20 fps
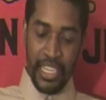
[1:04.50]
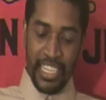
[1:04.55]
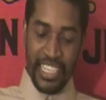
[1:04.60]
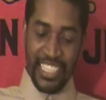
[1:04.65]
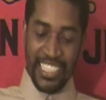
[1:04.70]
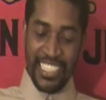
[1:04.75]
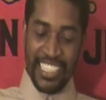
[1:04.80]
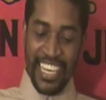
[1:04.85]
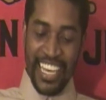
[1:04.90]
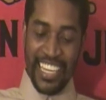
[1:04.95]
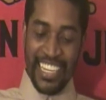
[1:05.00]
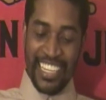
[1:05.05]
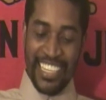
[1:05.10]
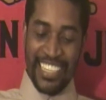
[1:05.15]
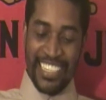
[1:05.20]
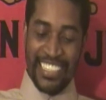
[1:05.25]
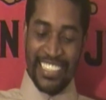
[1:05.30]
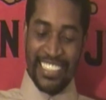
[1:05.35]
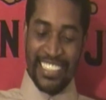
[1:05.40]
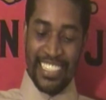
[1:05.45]
yet
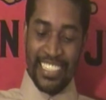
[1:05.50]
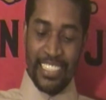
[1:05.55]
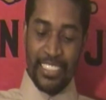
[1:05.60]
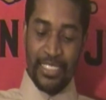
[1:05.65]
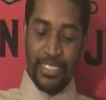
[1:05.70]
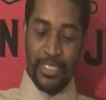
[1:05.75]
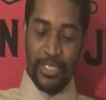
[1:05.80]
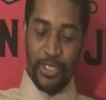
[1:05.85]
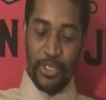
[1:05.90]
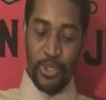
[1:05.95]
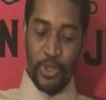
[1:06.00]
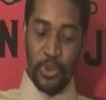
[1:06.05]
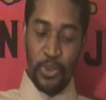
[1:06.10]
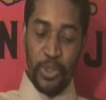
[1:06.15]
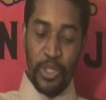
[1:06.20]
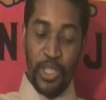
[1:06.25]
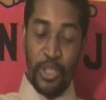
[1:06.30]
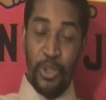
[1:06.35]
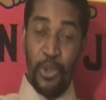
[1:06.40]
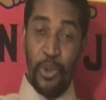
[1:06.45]
His
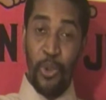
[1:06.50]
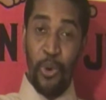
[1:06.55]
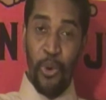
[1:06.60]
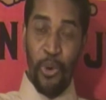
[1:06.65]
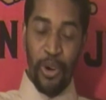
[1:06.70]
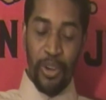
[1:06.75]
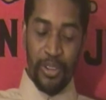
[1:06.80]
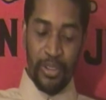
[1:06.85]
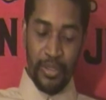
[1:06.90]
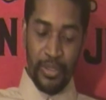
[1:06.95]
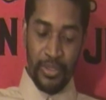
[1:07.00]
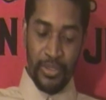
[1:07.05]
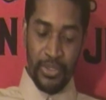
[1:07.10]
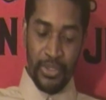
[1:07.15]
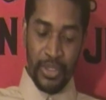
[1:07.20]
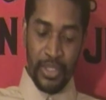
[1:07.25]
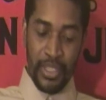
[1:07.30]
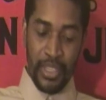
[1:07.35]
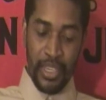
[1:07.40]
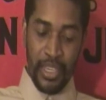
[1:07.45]
instituting law
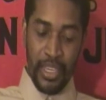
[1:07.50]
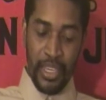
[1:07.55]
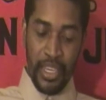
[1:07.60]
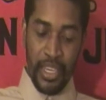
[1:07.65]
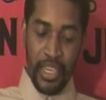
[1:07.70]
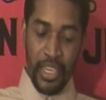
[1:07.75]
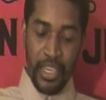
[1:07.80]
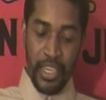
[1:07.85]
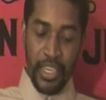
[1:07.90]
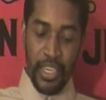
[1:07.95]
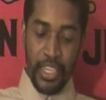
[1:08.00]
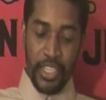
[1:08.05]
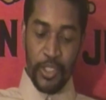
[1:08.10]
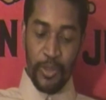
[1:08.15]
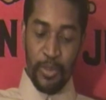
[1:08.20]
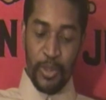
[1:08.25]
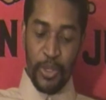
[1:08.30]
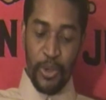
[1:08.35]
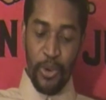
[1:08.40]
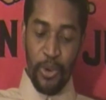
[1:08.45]
is
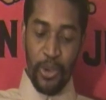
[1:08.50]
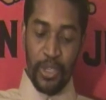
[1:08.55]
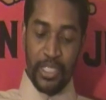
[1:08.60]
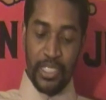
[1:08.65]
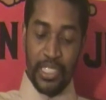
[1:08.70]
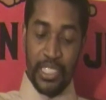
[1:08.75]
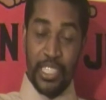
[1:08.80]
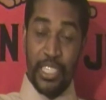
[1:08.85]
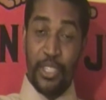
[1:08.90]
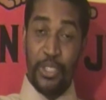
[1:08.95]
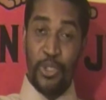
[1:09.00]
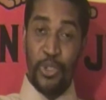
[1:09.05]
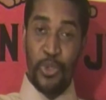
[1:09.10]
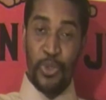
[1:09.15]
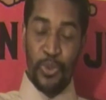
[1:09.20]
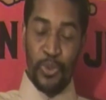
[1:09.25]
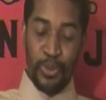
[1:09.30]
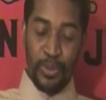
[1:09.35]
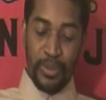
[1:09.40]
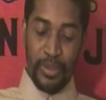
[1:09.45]
because He
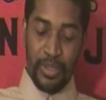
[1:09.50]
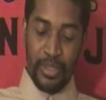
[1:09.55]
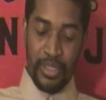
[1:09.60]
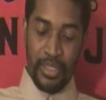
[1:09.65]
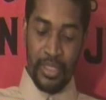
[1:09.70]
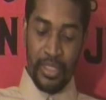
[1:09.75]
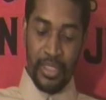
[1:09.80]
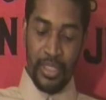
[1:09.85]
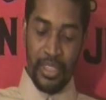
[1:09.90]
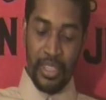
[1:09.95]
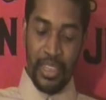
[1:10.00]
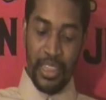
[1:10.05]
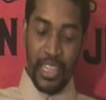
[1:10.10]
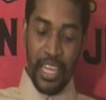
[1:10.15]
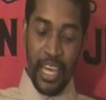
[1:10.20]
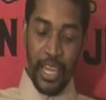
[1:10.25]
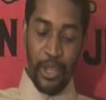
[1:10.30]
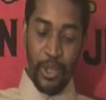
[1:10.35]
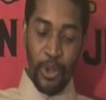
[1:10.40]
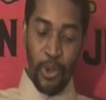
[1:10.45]
knew
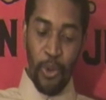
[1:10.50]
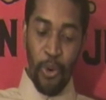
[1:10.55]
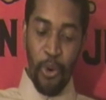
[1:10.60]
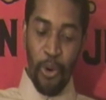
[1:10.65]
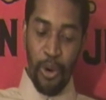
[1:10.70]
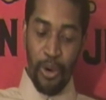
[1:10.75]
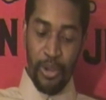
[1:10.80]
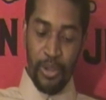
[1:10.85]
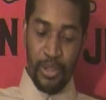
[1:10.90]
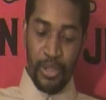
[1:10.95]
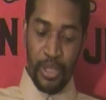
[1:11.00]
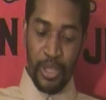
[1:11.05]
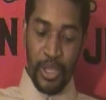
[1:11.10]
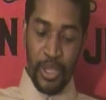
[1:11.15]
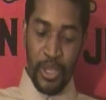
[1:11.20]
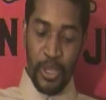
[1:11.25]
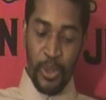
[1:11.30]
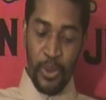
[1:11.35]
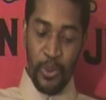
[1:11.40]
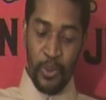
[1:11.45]
that law
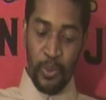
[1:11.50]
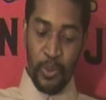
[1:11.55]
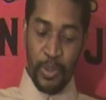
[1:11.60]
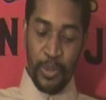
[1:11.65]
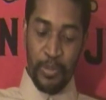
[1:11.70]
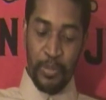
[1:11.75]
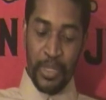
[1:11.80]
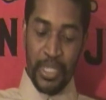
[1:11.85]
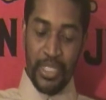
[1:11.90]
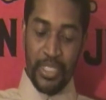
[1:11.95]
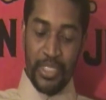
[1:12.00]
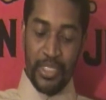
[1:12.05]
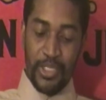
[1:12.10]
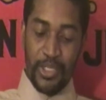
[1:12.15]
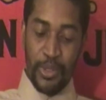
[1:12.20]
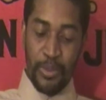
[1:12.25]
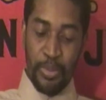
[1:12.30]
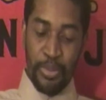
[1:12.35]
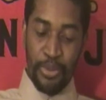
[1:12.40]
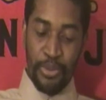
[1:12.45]
would be the
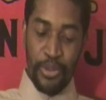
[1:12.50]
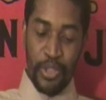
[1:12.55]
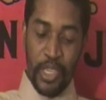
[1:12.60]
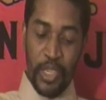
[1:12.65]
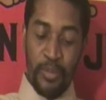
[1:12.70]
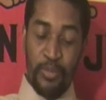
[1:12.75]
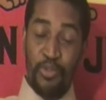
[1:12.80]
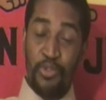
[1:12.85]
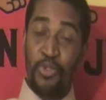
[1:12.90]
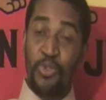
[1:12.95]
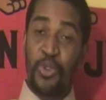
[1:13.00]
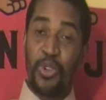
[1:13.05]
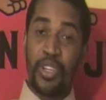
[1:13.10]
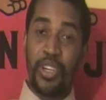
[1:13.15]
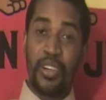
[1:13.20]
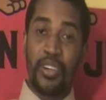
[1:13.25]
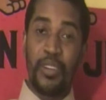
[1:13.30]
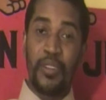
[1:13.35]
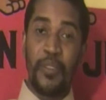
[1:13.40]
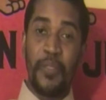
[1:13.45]
supreme
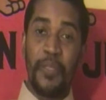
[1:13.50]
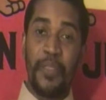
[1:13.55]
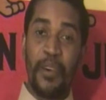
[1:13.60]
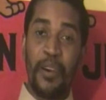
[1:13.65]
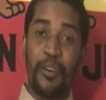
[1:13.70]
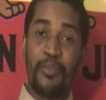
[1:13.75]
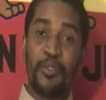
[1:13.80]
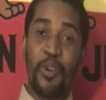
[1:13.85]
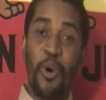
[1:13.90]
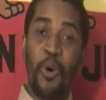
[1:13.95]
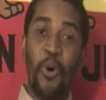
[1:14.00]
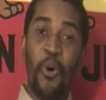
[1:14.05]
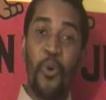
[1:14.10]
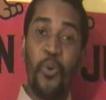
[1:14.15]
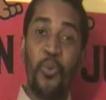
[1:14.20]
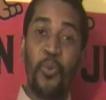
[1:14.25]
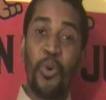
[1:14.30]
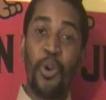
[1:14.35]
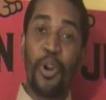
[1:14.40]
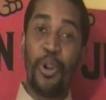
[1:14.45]
ruler of the
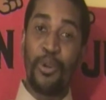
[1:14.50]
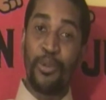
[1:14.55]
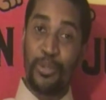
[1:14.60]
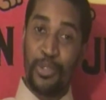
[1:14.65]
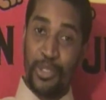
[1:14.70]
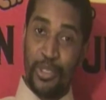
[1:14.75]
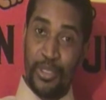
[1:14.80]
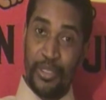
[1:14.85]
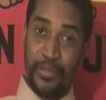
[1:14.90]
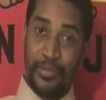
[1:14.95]
whole world.